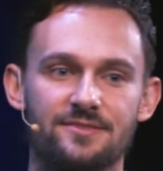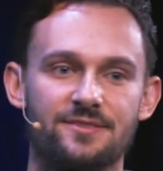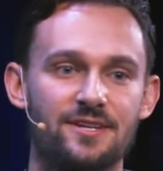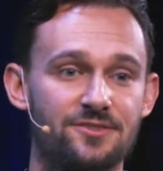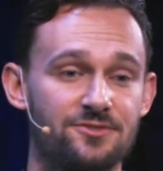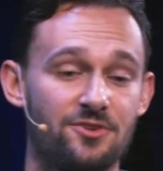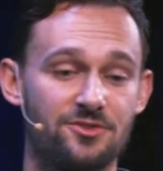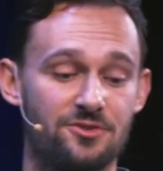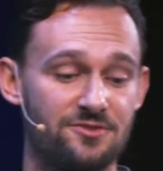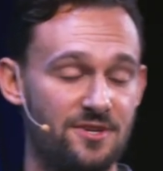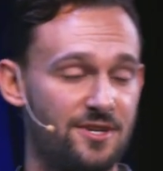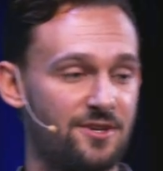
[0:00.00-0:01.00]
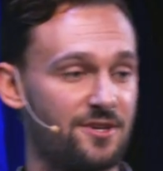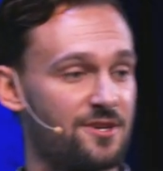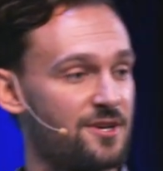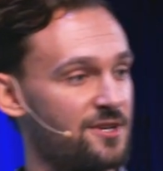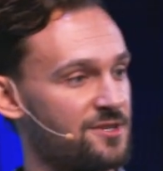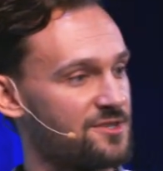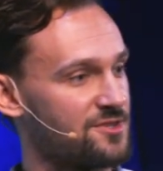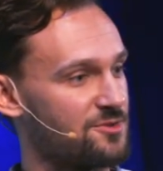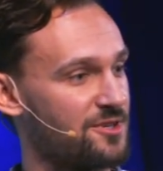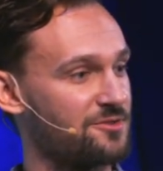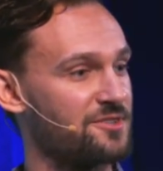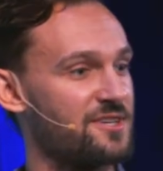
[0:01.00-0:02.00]
data structures in a
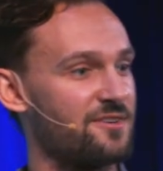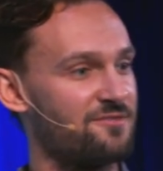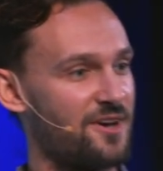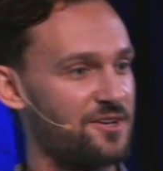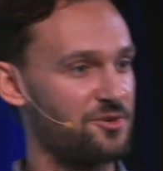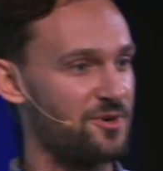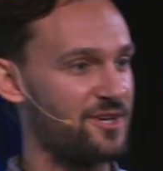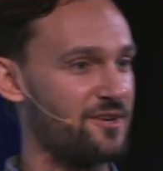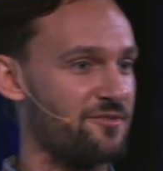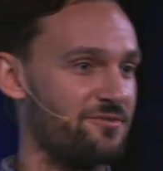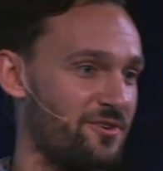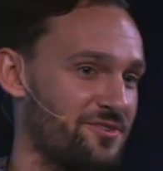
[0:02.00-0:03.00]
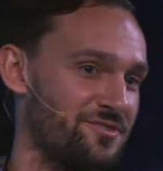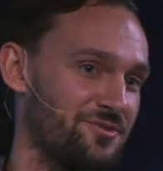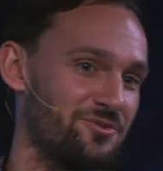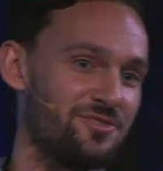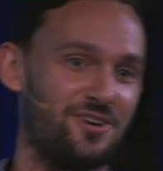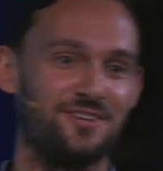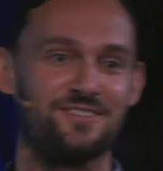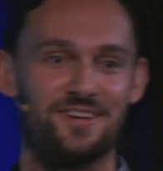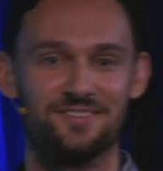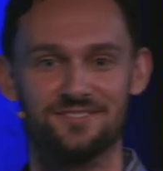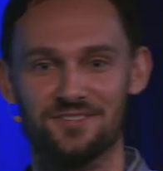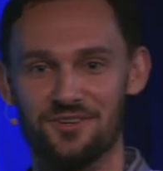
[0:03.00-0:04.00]
strictly evaluated functional
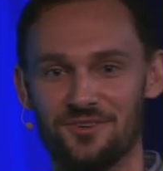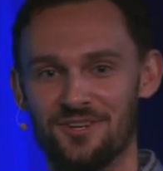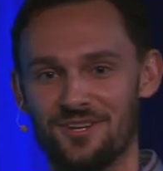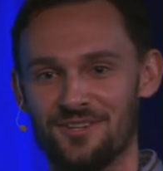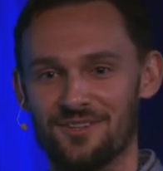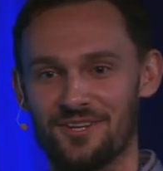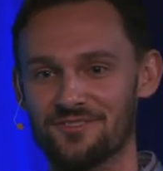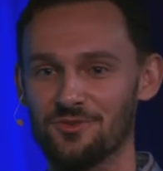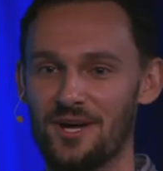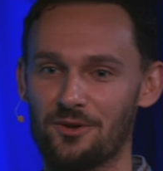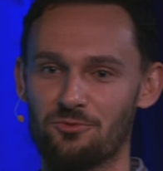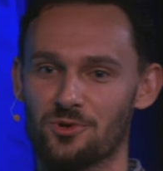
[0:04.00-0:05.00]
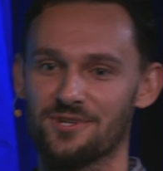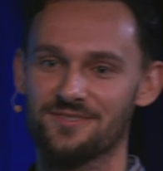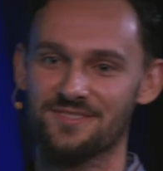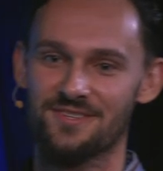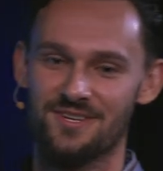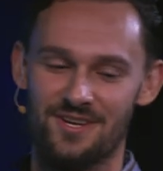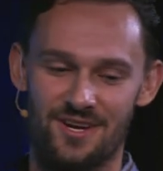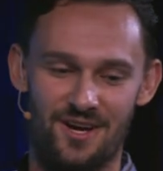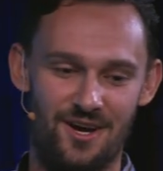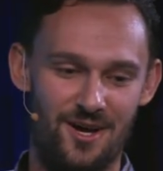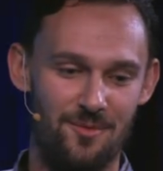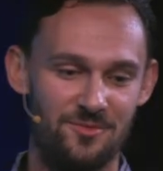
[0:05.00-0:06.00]
context. So that's a lot of words.
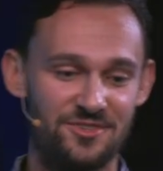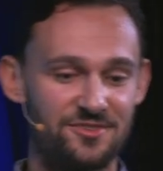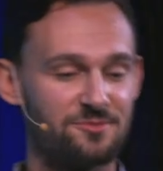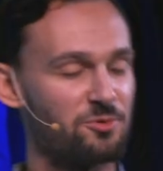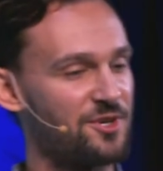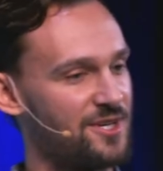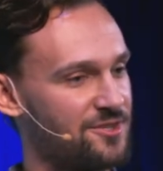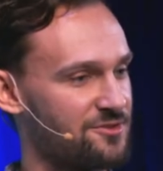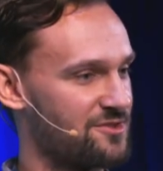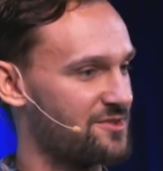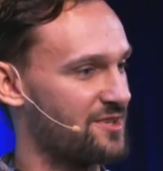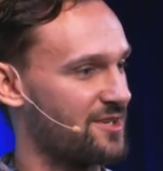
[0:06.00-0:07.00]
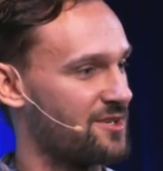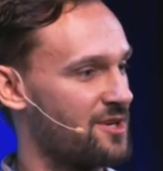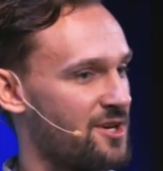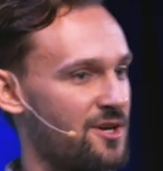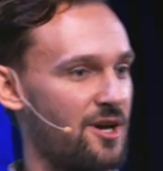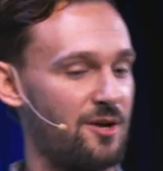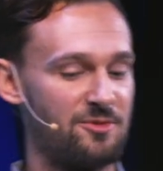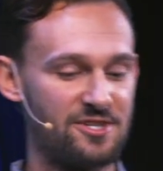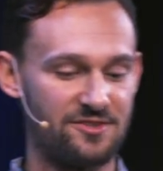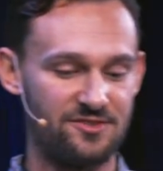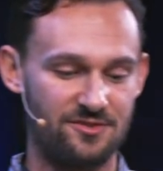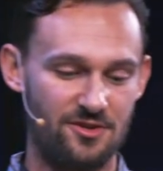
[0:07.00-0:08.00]
This is pretty interesting
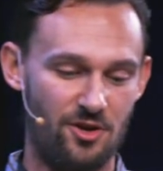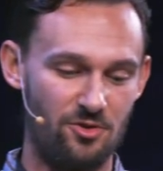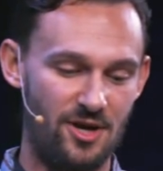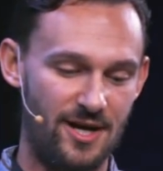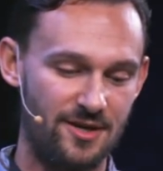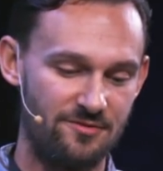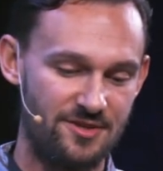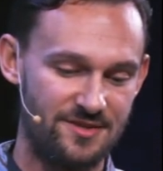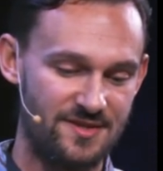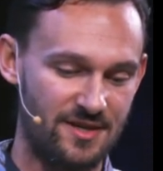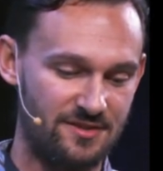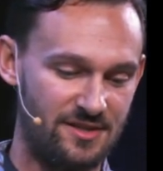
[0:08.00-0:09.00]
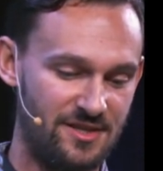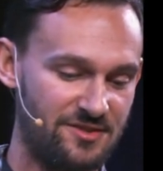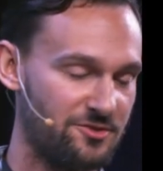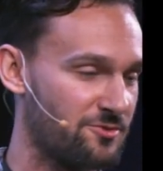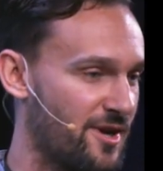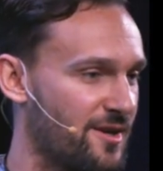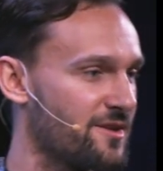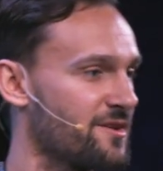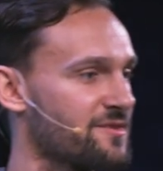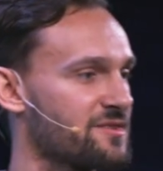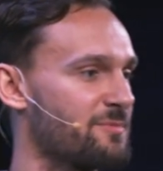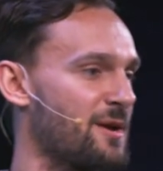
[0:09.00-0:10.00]
because a lot of the techniques created in
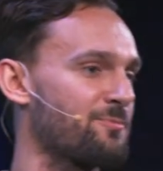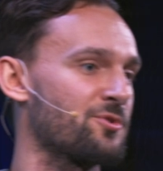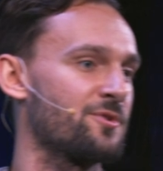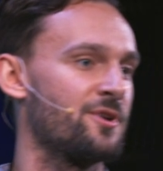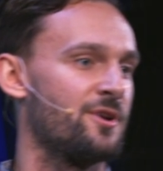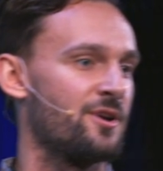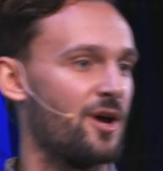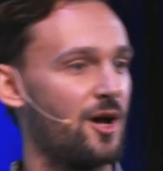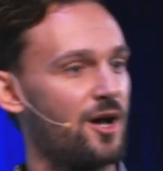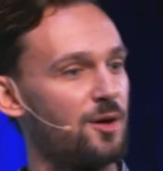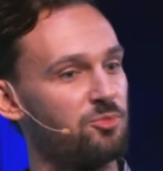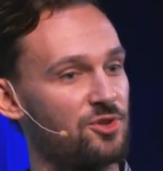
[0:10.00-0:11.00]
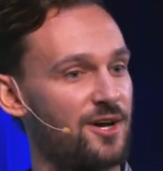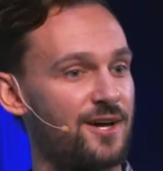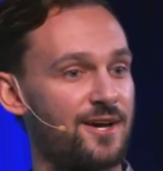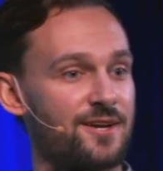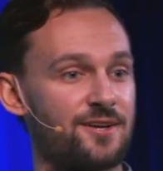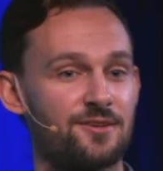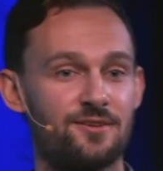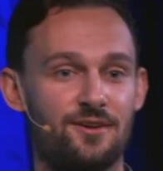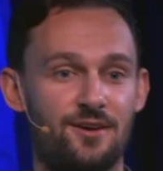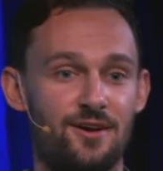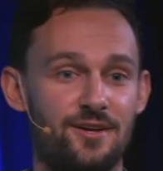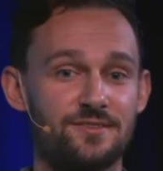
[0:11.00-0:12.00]
this paper apply
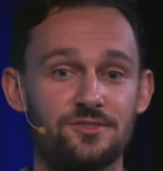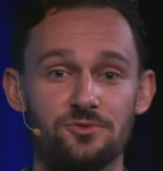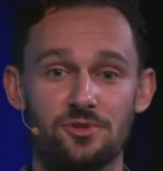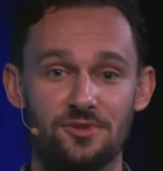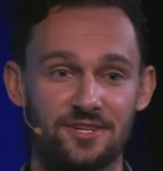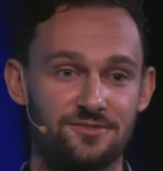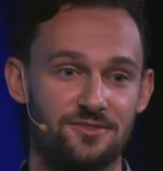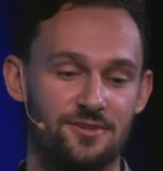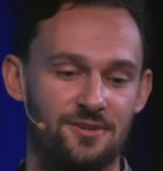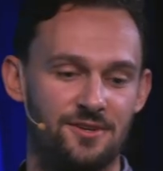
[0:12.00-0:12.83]
to Elixir.